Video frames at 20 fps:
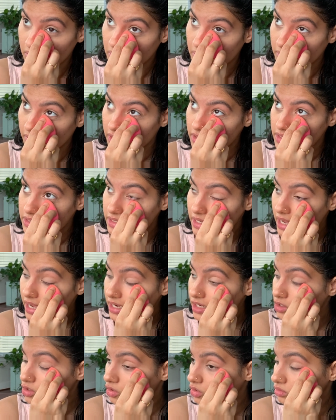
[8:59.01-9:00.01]
because I
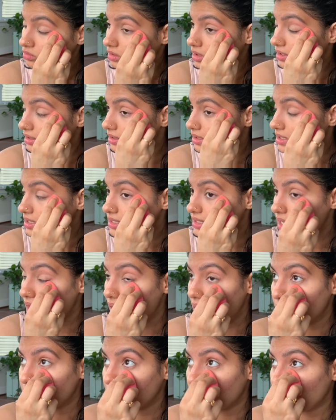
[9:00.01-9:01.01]
know this
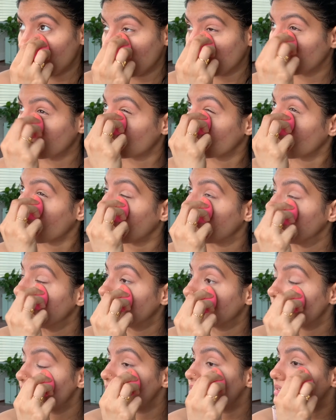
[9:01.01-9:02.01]
e.l.f.
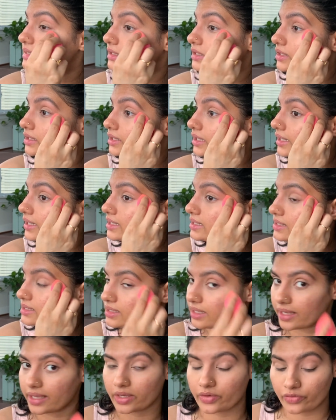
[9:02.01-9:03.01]
concealer is
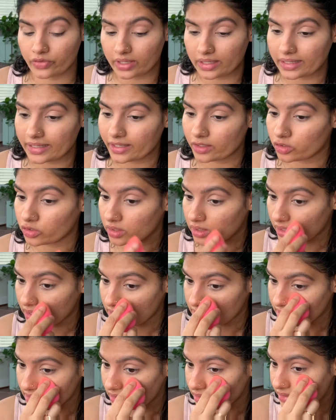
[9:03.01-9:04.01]
a really good
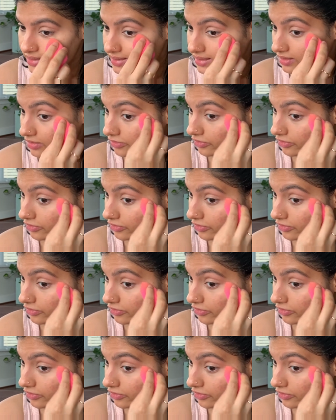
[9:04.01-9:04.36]
concealer. It's a